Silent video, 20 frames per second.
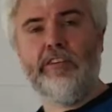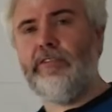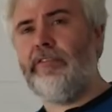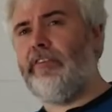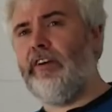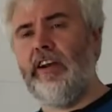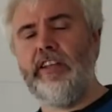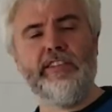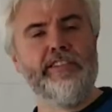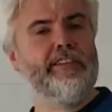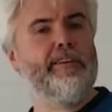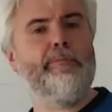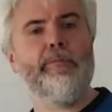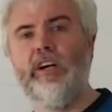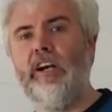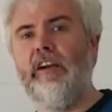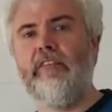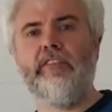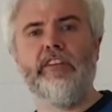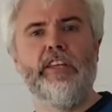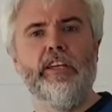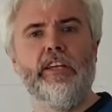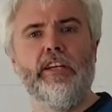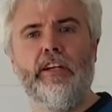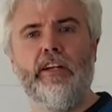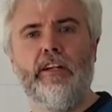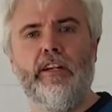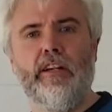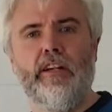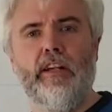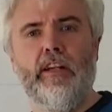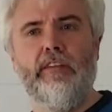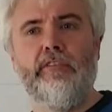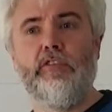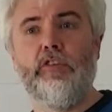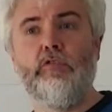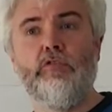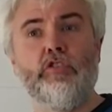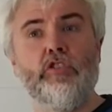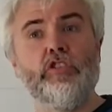look very similar every year.
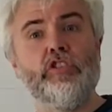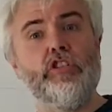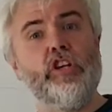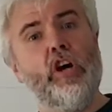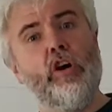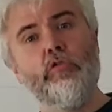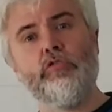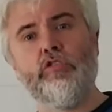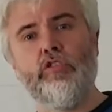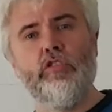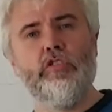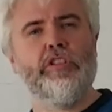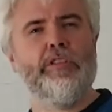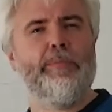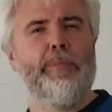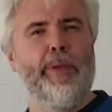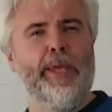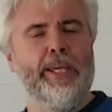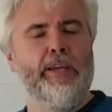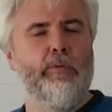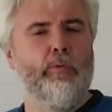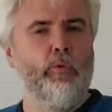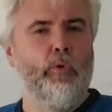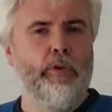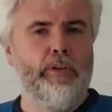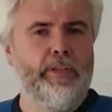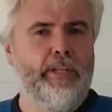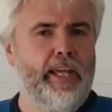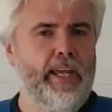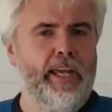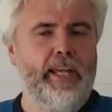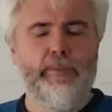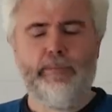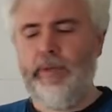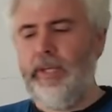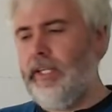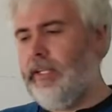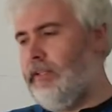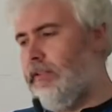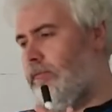If you just go through, pick one day,
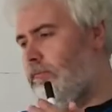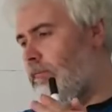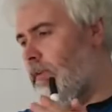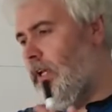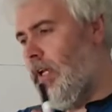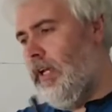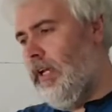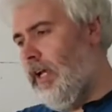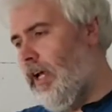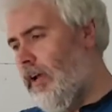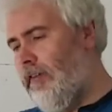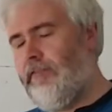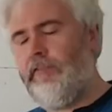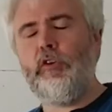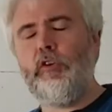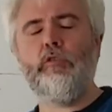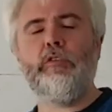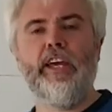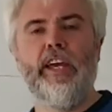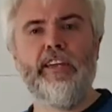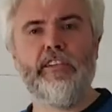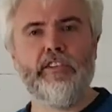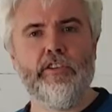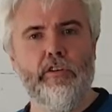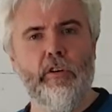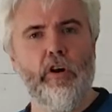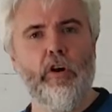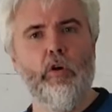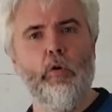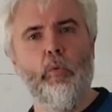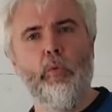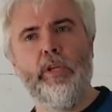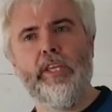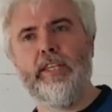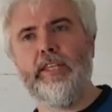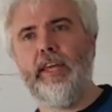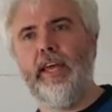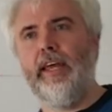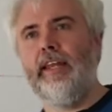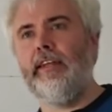pick a few days in a row, a
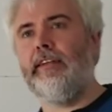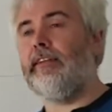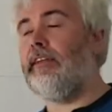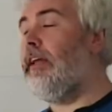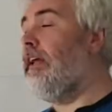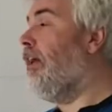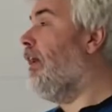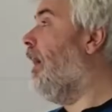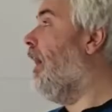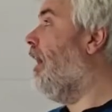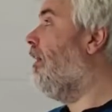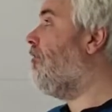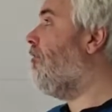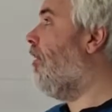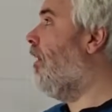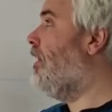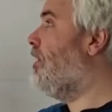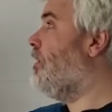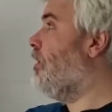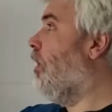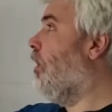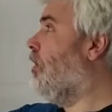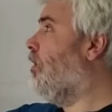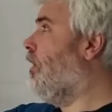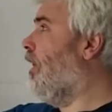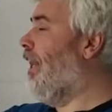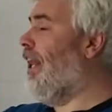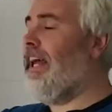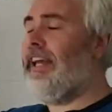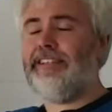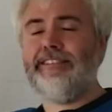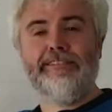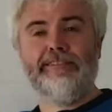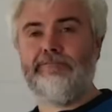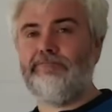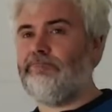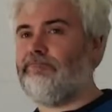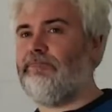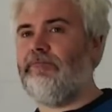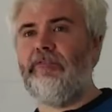weekend, find the
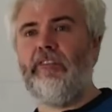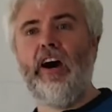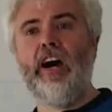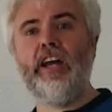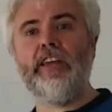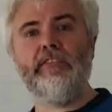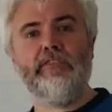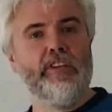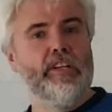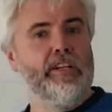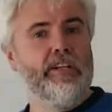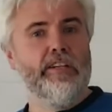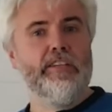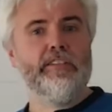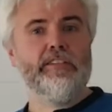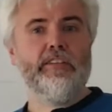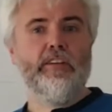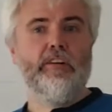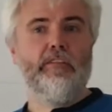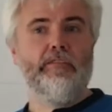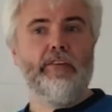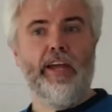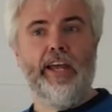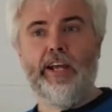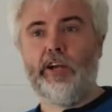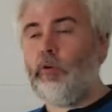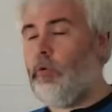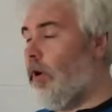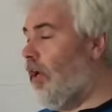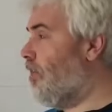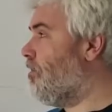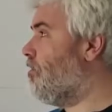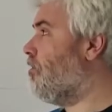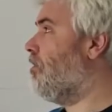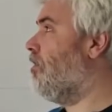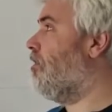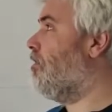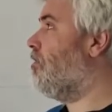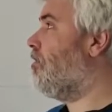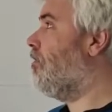last five years of uh,
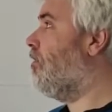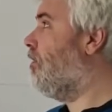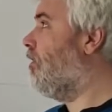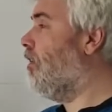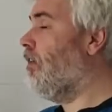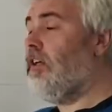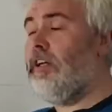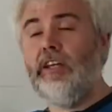questions,